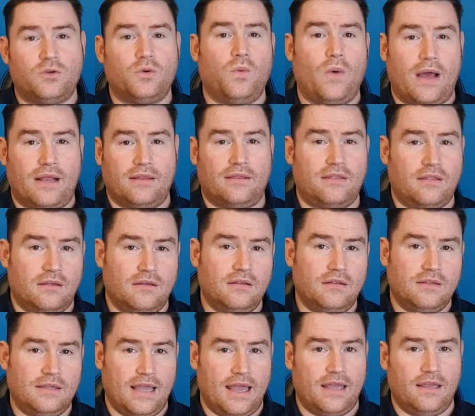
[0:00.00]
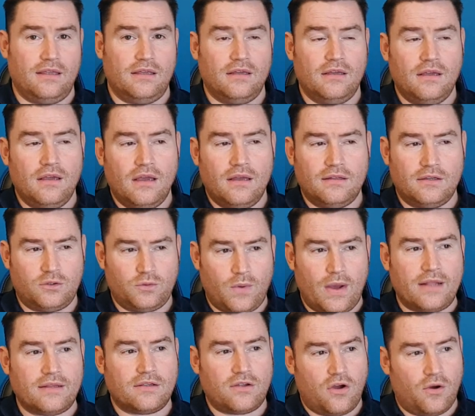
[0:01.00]
12th guy, the
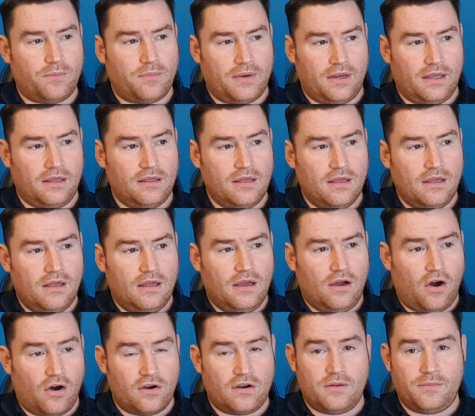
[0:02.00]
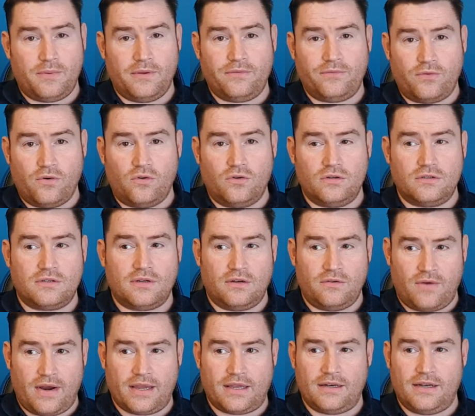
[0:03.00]
12th company audited by FORS
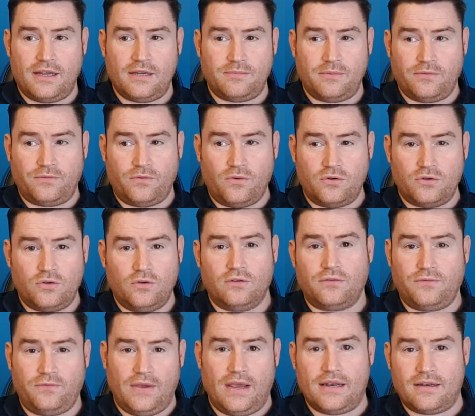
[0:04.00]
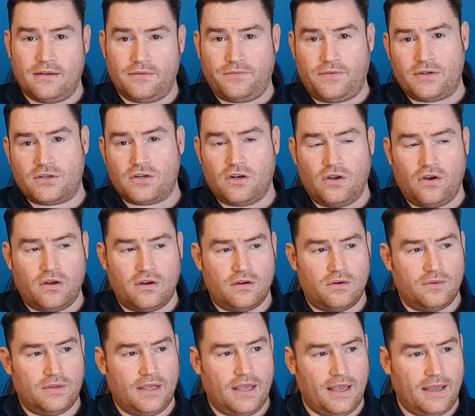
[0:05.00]
and recognised by who who's failed an official
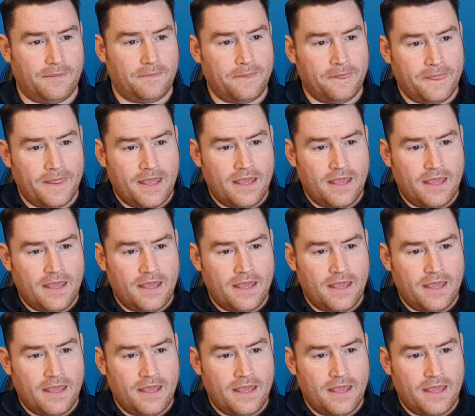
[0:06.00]
audit, okay?